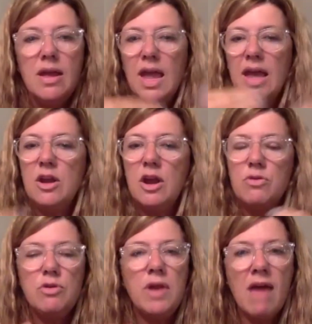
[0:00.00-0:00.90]

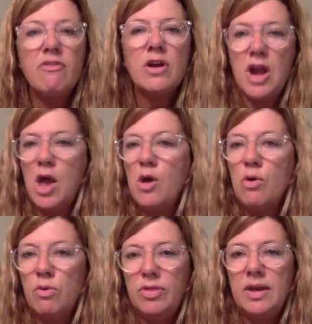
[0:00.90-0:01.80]
you never
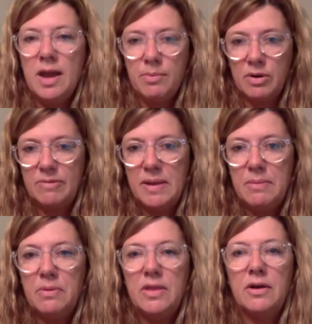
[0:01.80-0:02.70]
know the number of
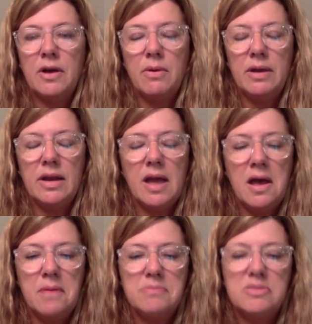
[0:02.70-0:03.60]
people that are going to
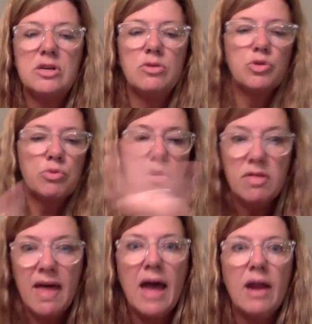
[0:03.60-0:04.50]
come. So through
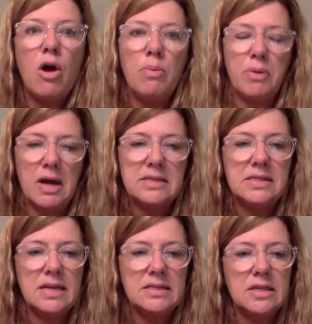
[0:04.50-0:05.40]
that whole
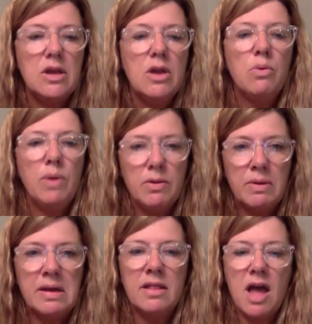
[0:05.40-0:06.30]
process, we
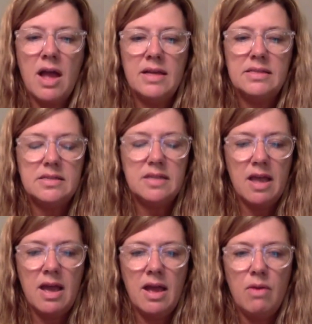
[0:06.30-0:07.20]
realized
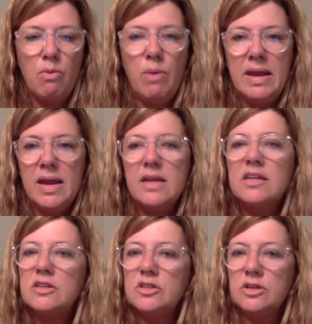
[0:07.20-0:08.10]
that we needed
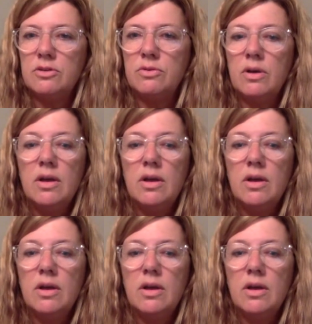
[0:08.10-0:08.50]
to do